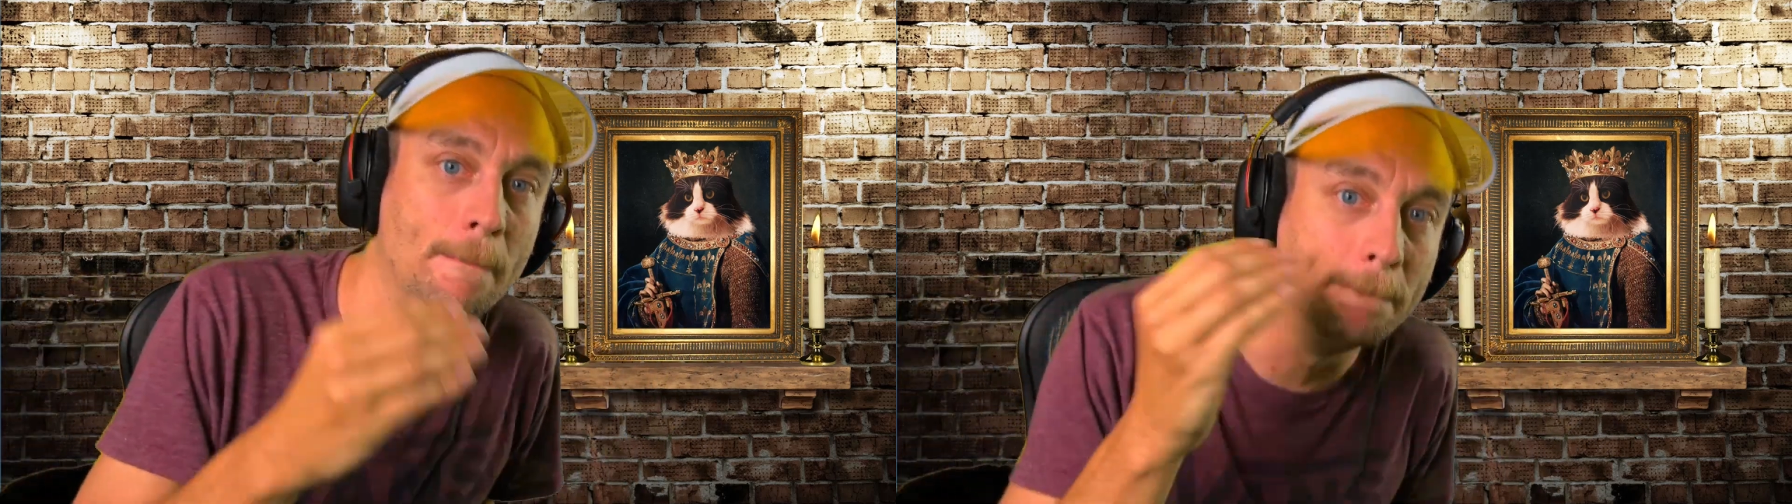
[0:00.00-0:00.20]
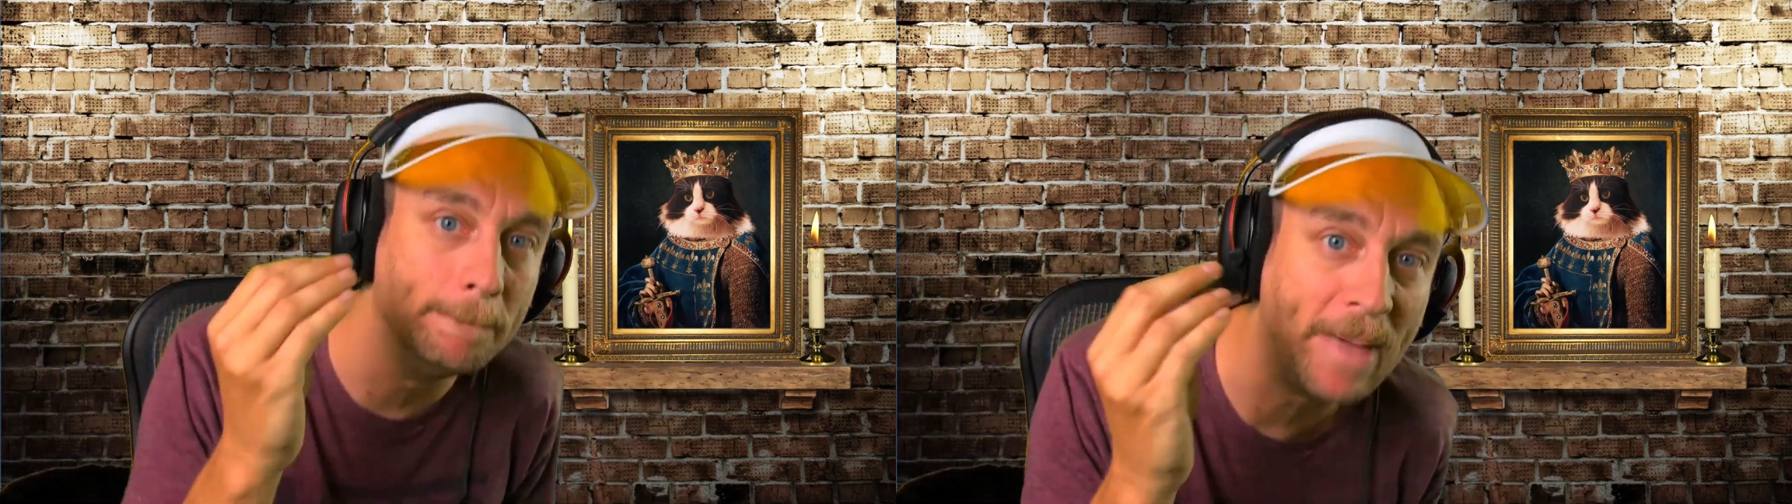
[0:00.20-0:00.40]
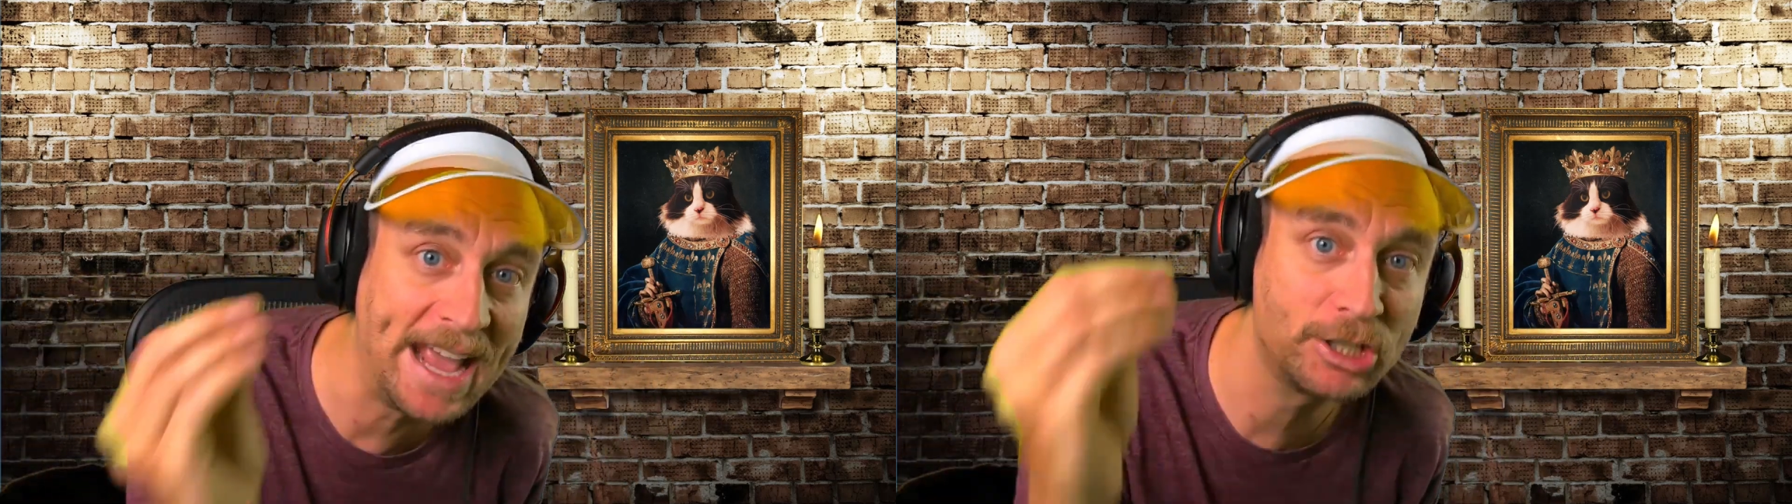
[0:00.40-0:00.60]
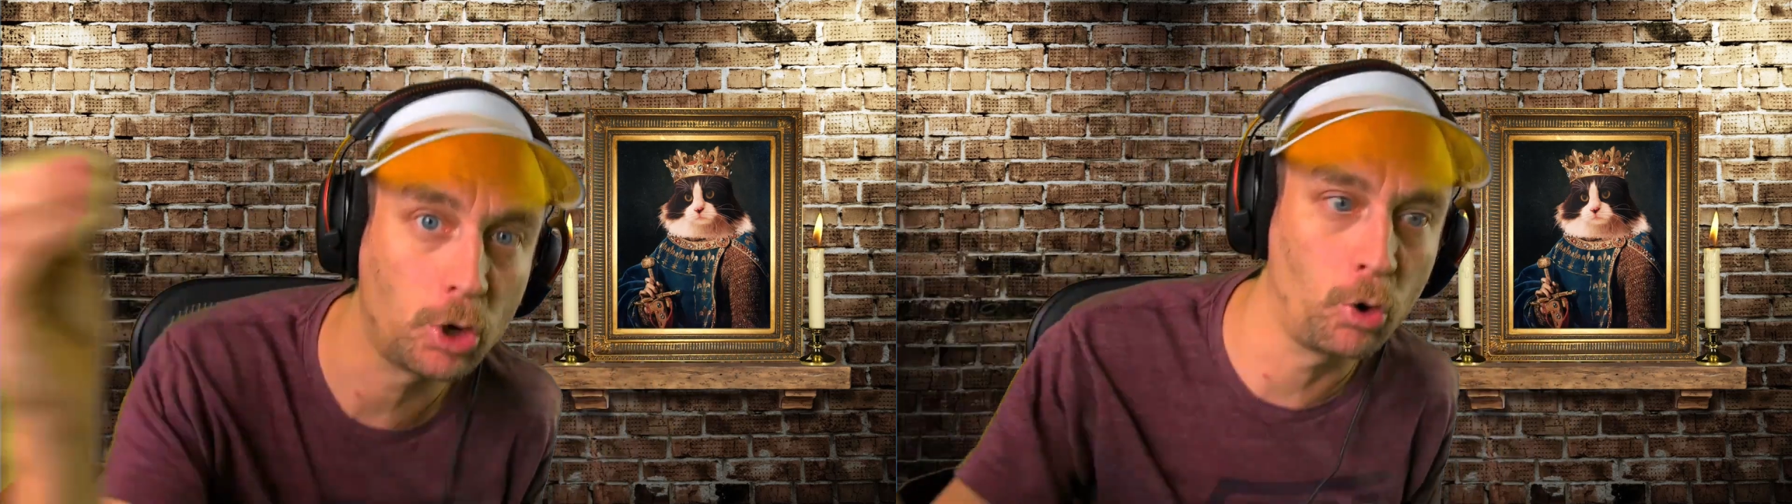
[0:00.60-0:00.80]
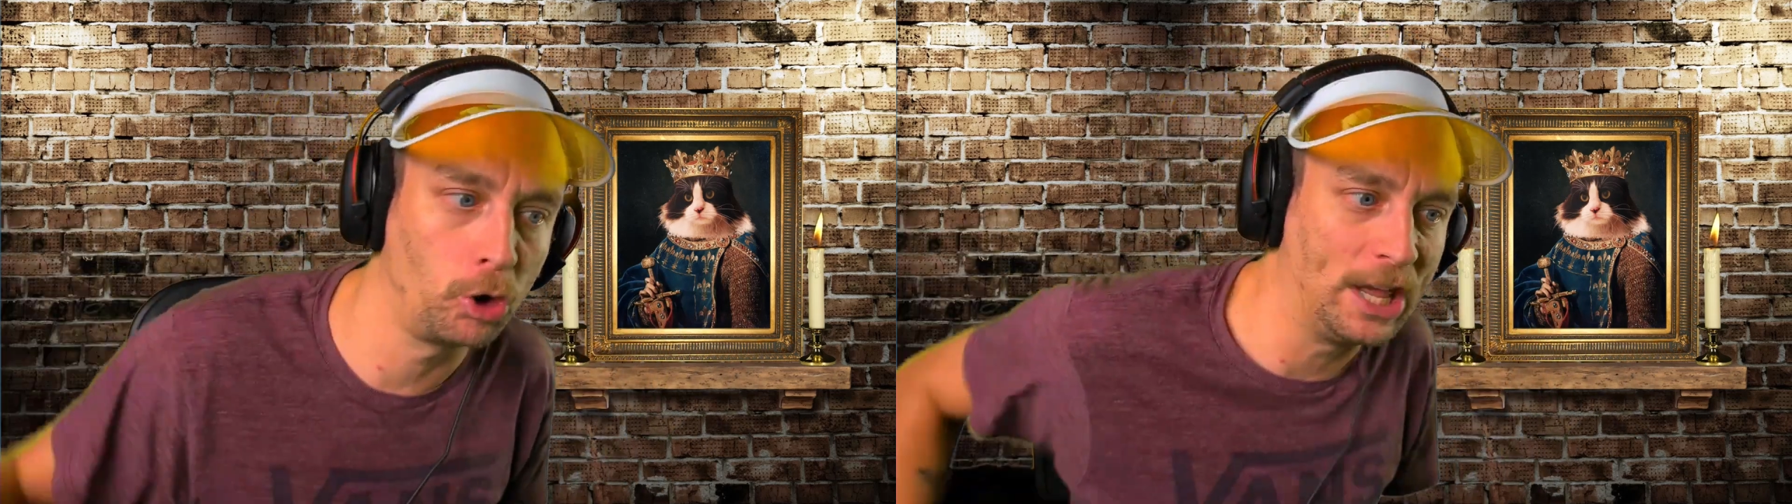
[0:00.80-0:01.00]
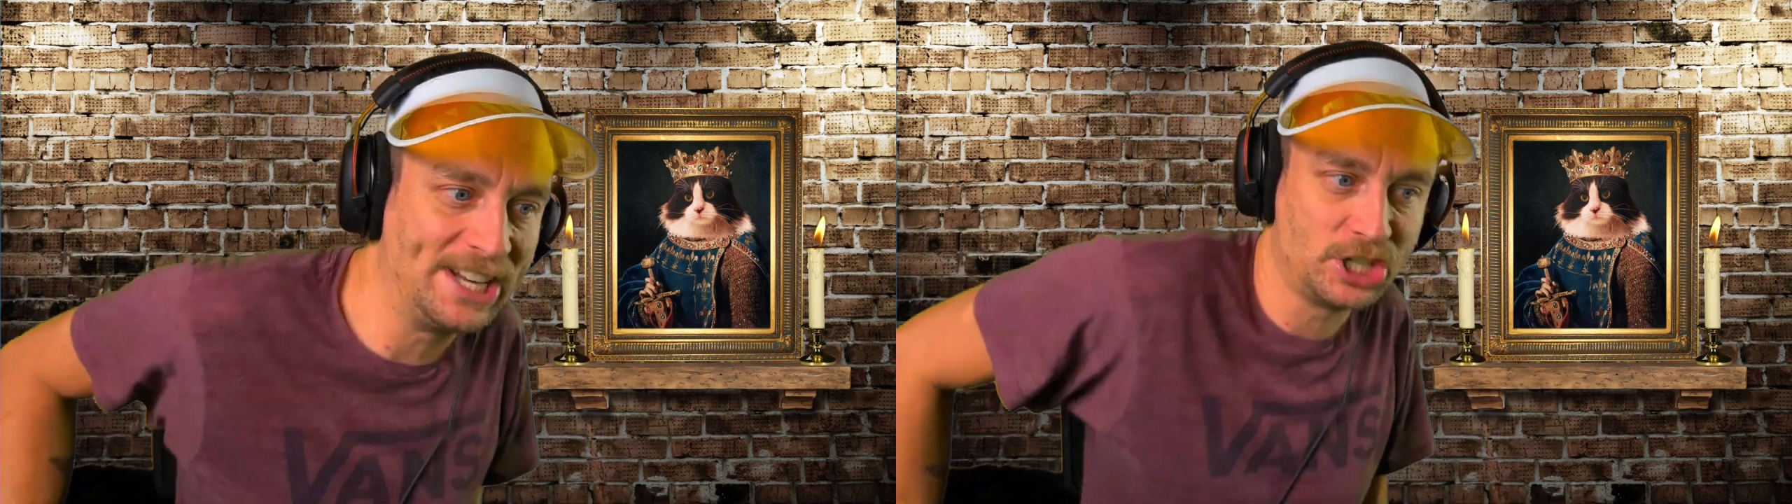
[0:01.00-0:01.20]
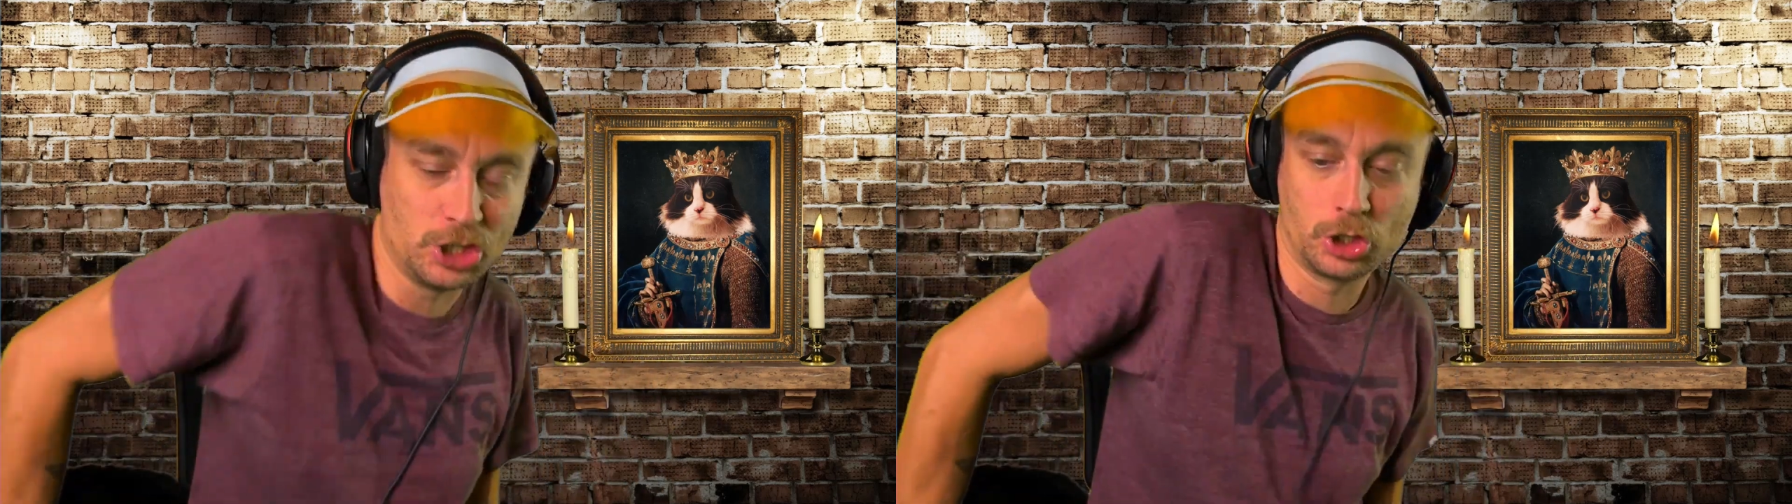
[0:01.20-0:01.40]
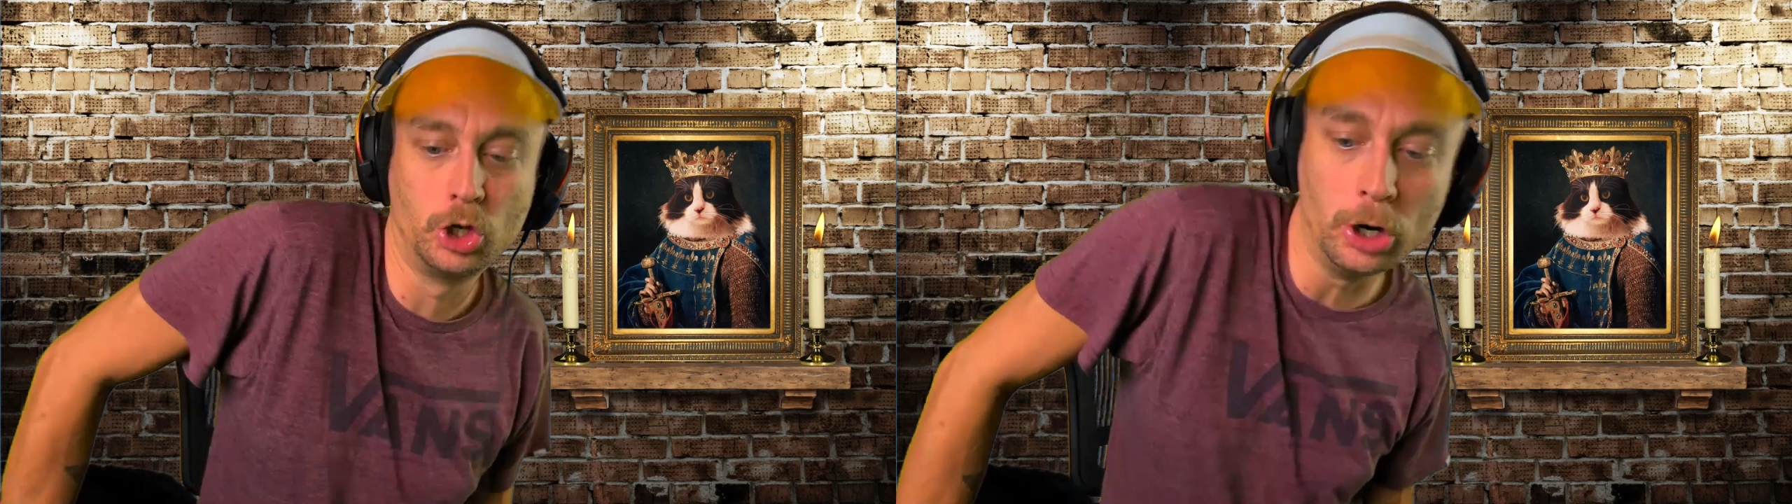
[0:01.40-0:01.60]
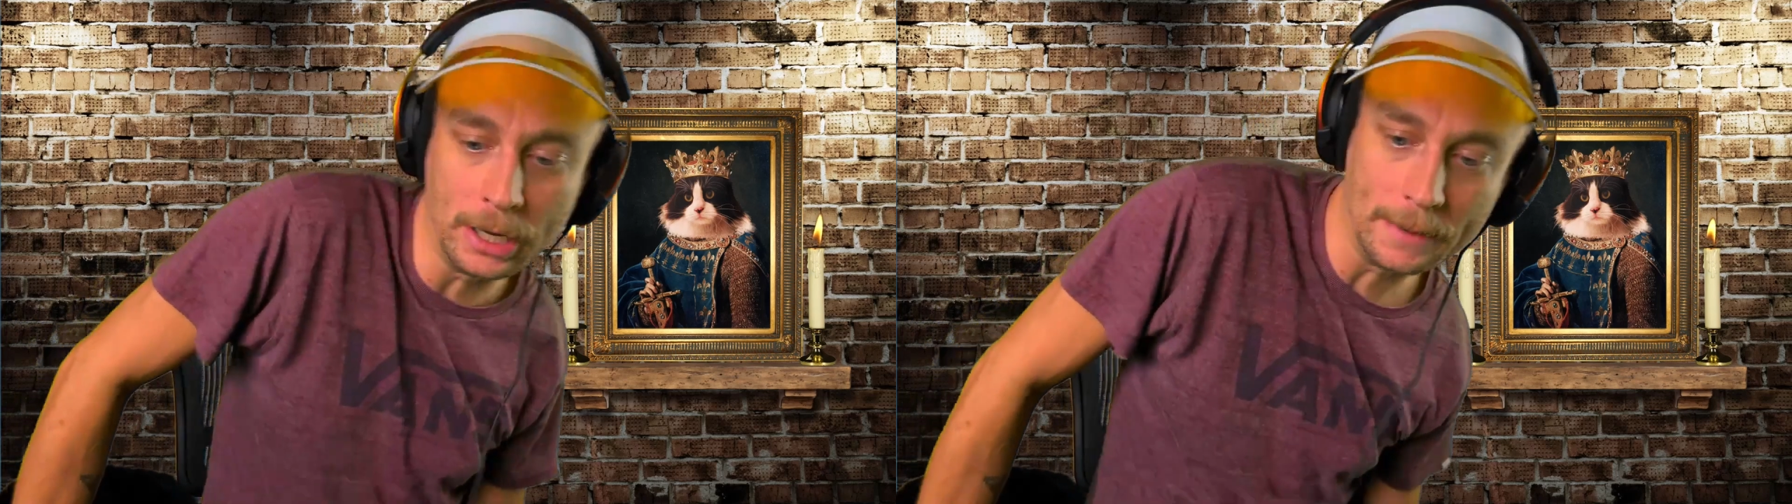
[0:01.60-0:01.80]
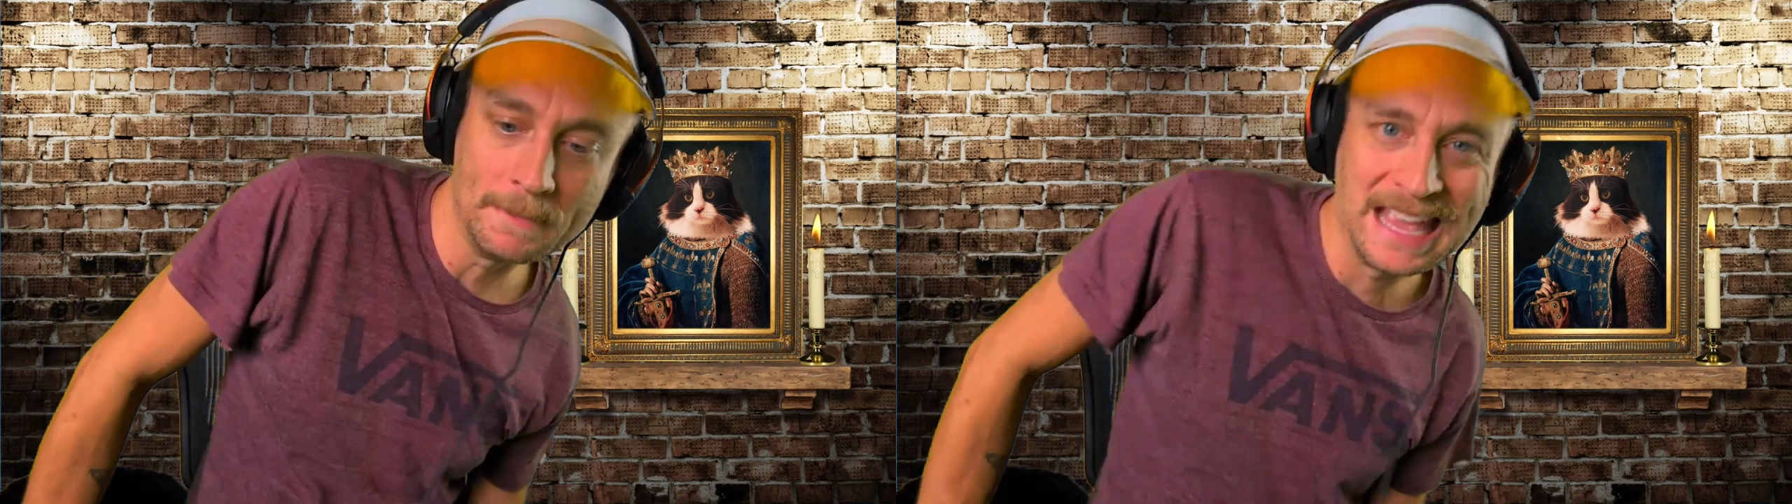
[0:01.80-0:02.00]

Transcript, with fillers: makes correlations good.